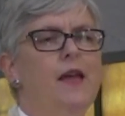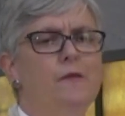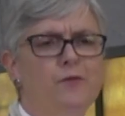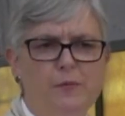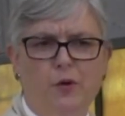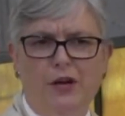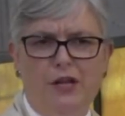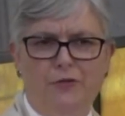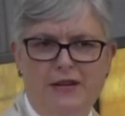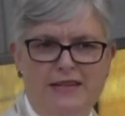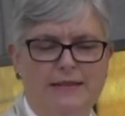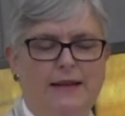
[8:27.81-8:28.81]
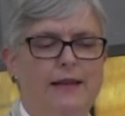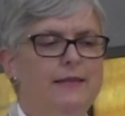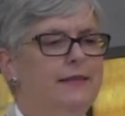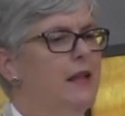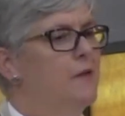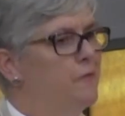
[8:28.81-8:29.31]
Everybody greeted
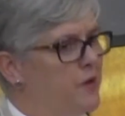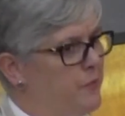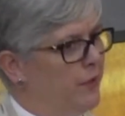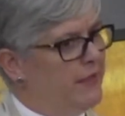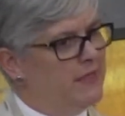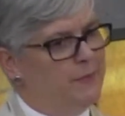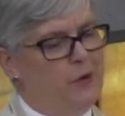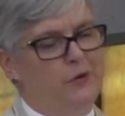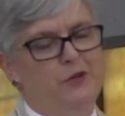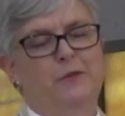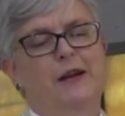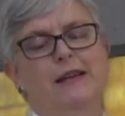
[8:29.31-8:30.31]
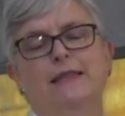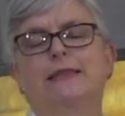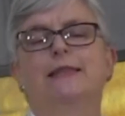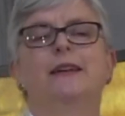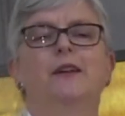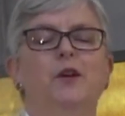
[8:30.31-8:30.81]
us, everybody spoke to
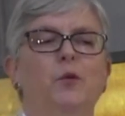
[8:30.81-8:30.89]
us.